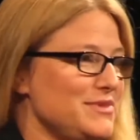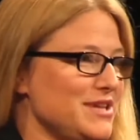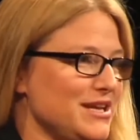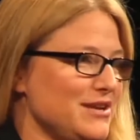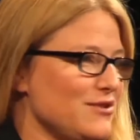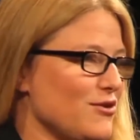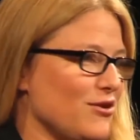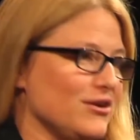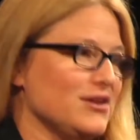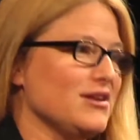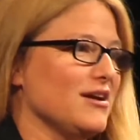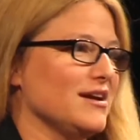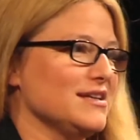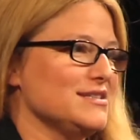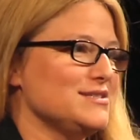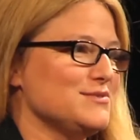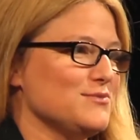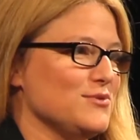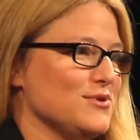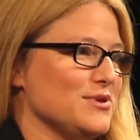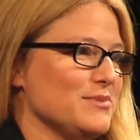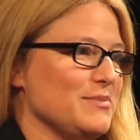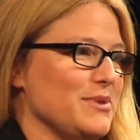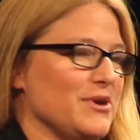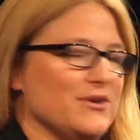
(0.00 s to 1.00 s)
they're not nice to
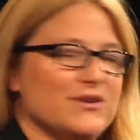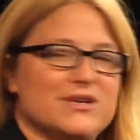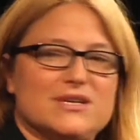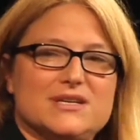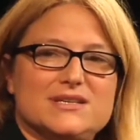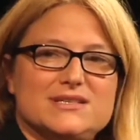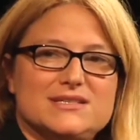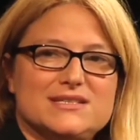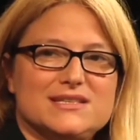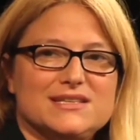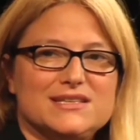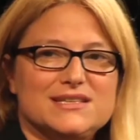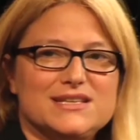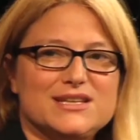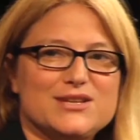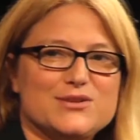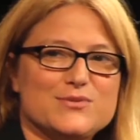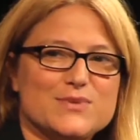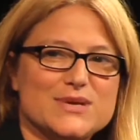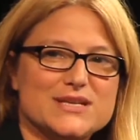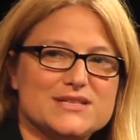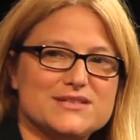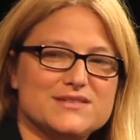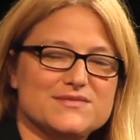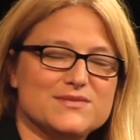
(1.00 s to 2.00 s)
all Americans and the
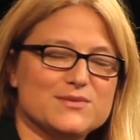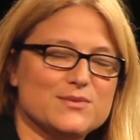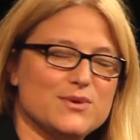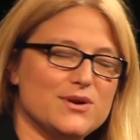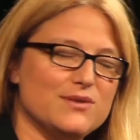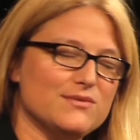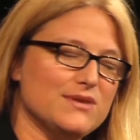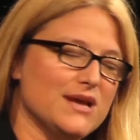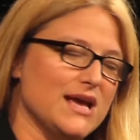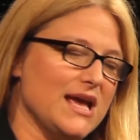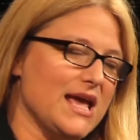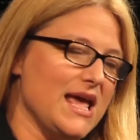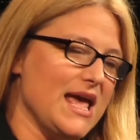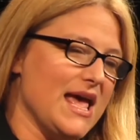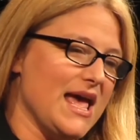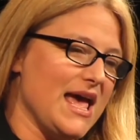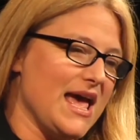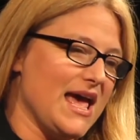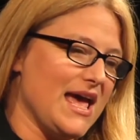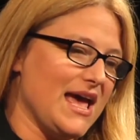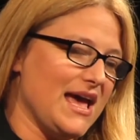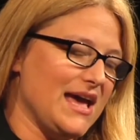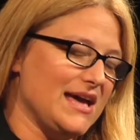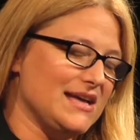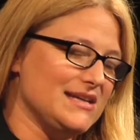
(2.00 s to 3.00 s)
rest of the world.
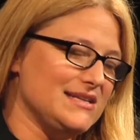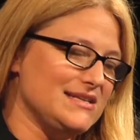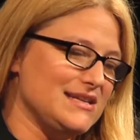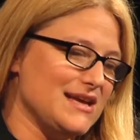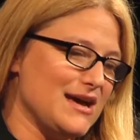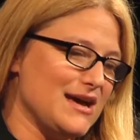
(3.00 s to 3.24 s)
And